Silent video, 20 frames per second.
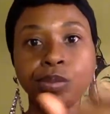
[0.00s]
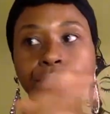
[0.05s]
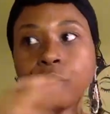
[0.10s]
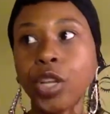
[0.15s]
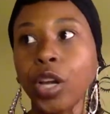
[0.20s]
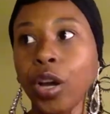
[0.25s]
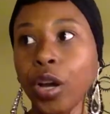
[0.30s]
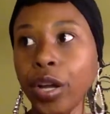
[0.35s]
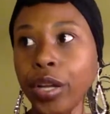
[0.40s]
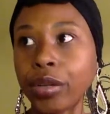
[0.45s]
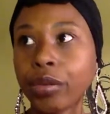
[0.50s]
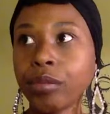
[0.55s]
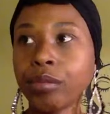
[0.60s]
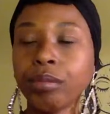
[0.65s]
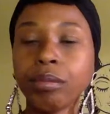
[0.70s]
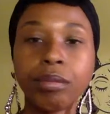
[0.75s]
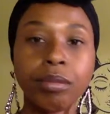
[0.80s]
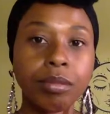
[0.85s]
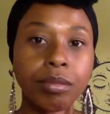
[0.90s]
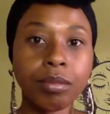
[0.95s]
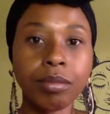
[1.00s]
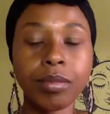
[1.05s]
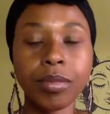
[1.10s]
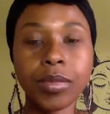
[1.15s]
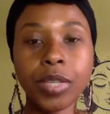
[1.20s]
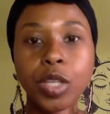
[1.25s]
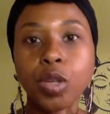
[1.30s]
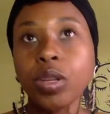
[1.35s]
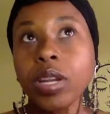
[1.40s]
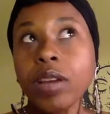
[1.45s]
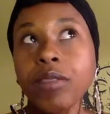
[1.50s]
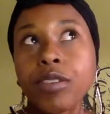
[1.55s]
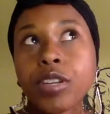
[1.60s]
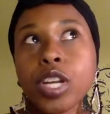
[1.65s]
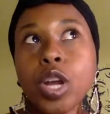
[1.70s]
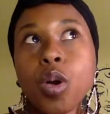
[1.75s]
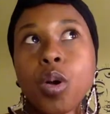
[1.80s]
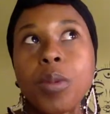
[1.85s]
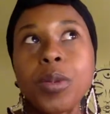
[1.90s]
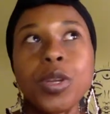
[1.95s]
Done. You'll never
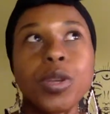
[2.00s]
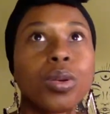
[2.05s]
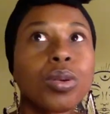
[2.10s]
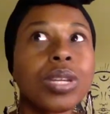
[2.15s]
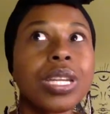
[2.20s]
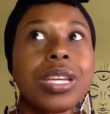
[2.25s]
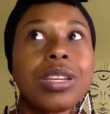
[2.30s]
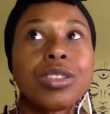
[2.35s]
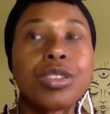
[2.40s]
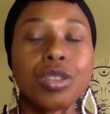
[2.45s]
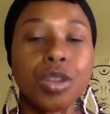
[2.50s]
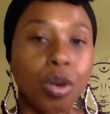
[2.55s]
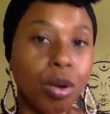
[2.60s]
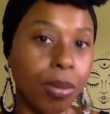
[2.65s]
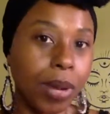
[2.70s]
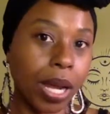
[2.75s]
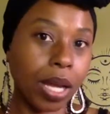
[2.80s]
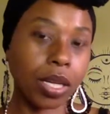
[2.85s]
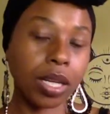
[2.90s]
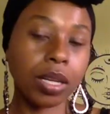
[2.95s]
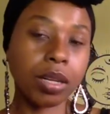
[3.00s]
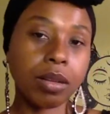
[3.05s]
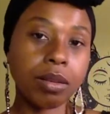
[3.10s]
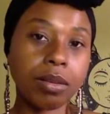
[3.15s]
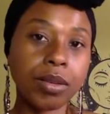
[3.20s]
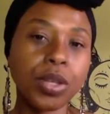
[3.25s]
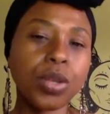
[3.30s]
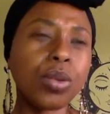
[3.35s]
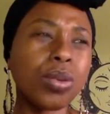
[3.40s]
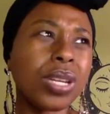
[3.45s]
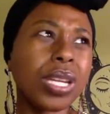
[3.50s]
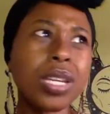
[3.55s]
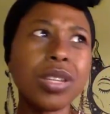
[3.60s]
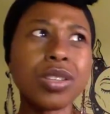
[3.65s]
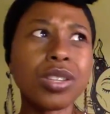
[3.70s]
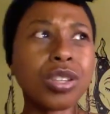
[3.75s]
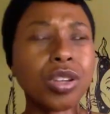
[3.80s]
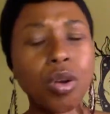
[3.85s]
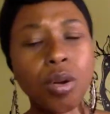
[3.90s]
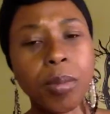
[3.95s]
know. You don't need to know about it. You don't need
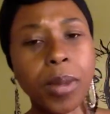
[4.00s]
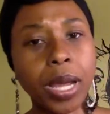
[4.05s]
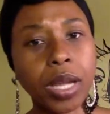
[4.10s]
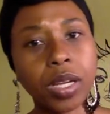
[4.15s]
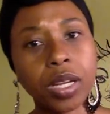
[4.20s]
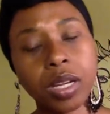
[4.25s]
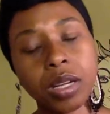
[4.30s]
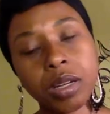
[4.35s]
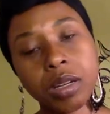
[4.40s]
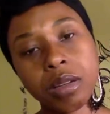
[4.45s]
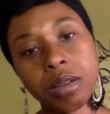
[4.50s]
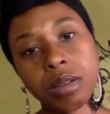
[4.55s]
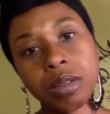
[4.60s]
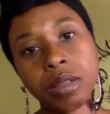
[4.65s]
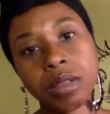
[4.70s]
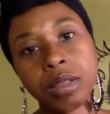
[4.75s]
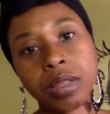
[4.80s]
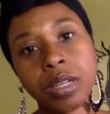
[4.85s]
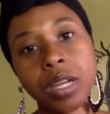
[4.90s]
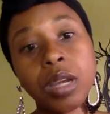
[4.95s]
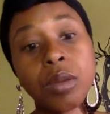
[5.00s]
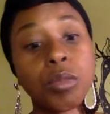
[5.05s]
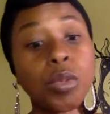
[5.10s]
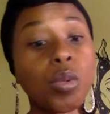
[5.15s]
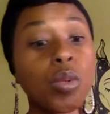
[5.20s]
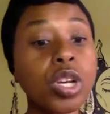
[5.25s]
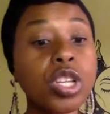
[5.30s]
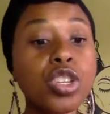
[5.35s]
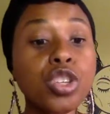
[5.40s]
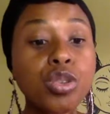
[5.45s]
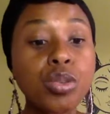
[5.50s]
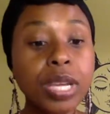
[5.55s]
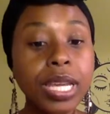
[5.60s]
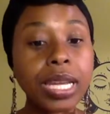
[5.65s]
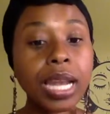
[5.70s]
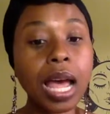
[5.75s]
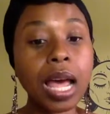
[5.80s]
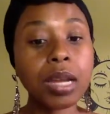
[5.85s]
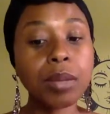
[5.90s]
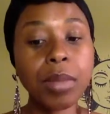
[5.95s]
to know about it. But once you get
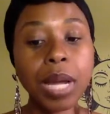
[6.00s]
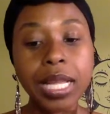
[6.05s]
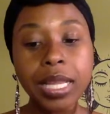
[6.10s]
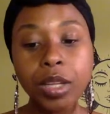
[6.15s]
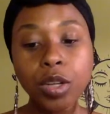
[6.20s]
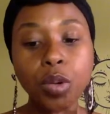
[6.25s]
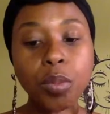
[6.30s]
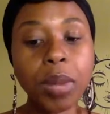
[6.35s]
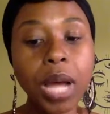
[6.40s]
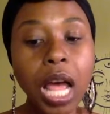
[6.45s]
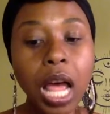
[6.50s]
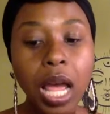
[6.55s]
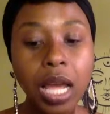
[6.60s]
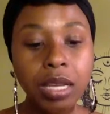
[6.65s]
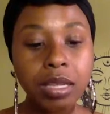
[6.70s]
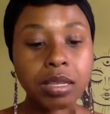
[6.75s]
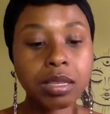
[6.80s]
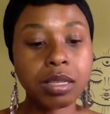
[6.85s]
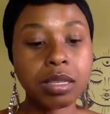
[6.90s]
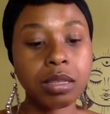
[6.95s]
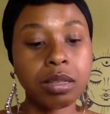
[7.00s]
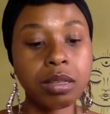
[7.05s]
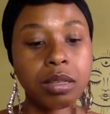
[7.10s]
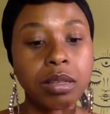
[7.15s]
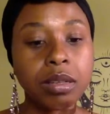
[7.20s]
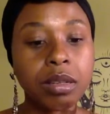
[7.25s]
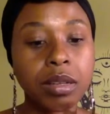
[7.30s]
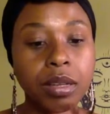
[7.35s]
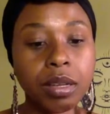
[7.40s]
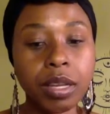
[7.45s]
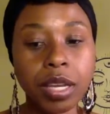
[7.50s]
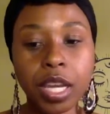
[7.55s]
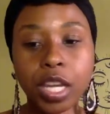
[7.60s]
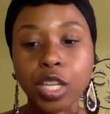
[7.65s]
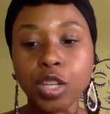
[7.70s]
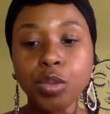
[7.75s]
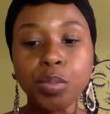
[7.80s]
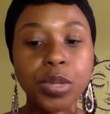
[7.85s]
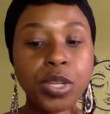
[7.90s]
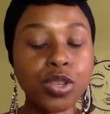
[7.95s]
out of my little box and
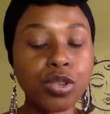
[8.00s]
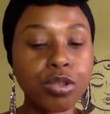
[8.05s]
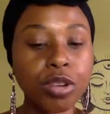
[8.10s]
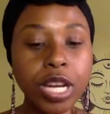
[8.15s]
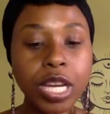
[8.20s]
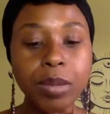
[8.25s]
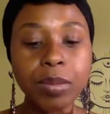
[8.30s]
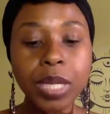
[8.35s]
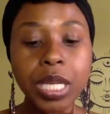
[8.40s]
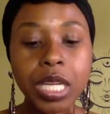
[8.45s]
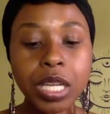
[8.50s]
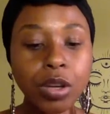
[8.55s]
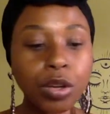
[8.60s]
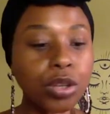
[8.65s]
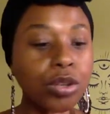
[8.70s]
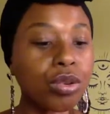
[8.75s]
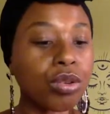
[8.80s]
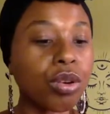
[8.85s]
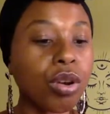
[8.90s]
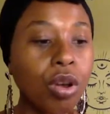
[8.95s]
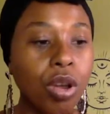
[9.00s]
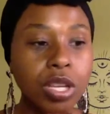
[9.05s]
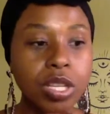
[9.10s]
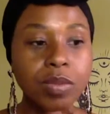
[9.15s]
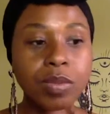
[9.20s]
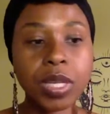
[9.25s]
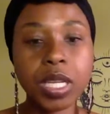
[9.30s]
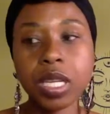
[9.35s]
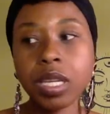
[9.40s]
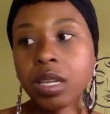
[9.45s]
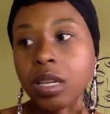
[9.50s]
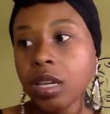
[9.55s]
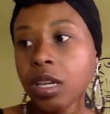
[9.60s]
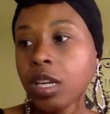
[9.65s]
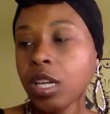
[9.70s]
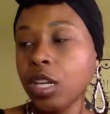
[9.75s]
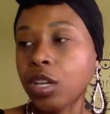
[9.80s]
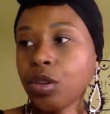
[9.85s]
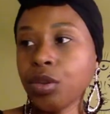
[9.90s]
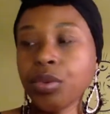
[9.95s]
you betray me or you cross me,
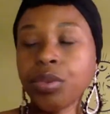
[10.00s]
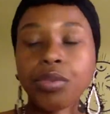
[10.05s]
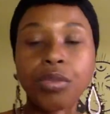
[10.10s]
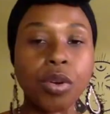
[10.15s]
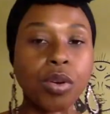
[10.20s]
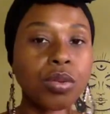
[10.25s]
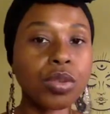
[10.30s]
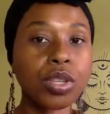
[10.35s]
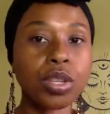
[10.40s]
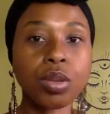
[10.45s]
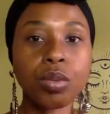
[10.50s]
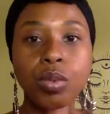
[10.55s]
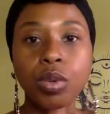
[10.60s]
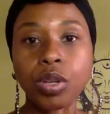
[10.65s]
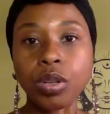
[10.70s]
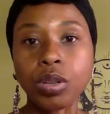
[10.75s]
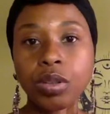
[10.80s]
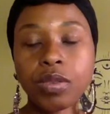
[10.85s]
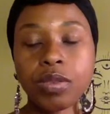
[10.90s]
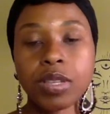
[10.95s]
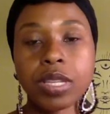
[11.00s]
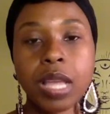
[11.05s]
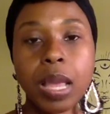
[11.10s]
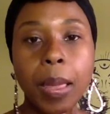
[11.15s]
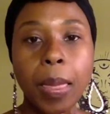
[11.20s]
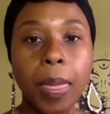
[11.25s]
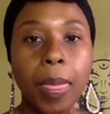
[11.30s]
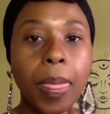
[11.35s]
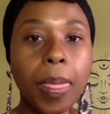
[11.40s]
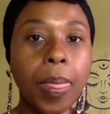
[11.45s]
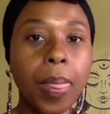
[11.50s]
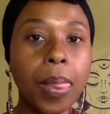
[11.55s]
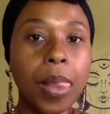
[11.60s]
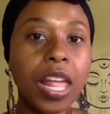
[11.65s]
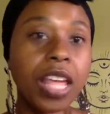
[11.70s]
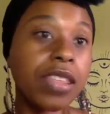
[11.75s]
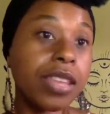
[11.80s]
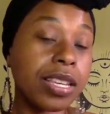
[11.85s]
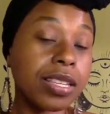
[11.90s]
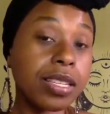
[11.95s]
you thrown to the wolves,
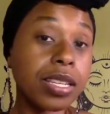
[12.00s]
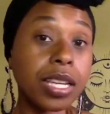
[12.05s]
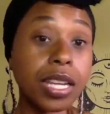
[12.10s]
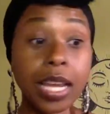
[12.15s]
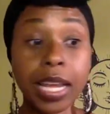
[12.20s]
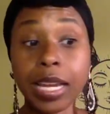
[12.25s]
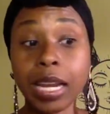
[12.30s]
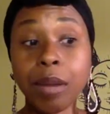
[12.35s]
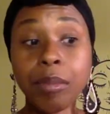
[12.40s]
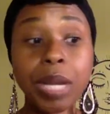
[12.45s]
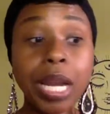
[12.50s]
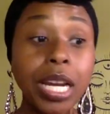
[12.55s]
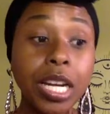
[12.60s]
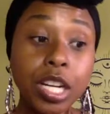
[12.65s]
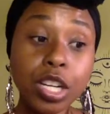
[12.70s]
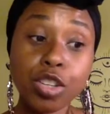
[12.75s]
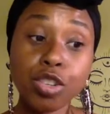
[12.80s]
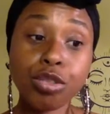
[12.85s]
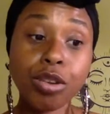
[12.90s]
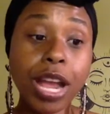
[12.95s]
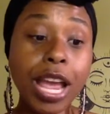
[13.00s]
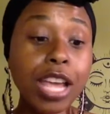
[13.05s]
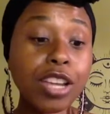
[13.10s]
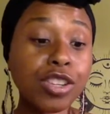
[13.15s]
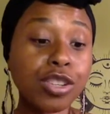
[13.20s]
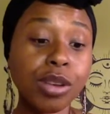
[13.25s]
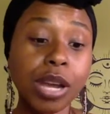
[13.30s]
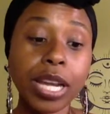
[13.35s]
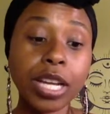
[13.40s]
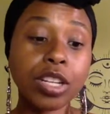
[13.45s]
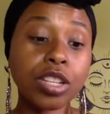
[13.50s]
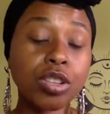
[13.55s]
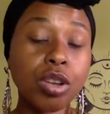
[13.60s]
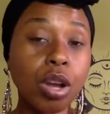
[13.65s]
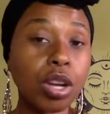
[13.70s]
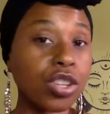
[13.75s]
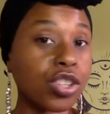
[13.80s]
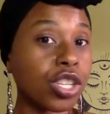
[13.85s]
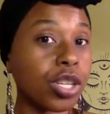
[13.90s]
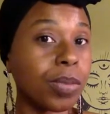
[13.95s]
and that's it. And I'm not going to trash you. I ain't going to
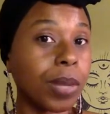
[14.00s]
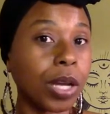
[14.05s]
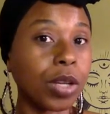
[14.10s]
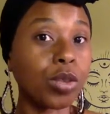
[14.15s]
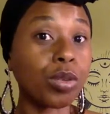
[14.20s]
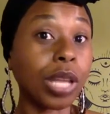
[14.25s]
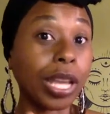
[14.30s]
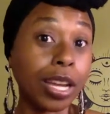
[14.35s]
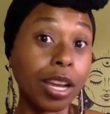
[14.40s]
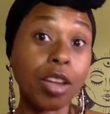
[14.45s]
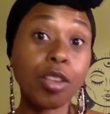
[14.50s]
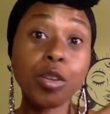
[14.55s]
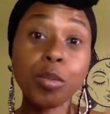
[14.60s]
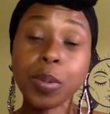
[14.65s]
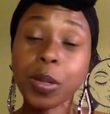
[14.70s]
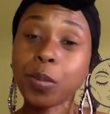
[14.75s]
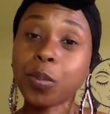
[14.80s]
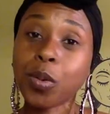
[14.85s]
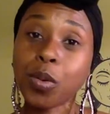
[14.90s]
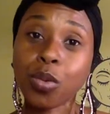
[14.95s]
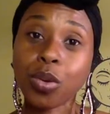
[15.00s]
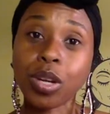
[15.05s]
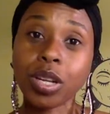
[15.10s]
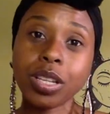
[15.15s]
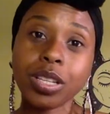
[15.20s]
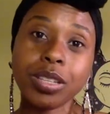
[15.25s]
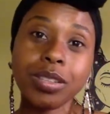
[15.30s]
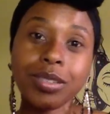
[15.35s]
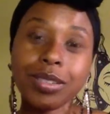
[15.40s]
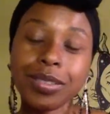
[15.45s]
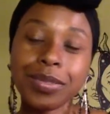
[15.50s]
talk shit about you like other people would.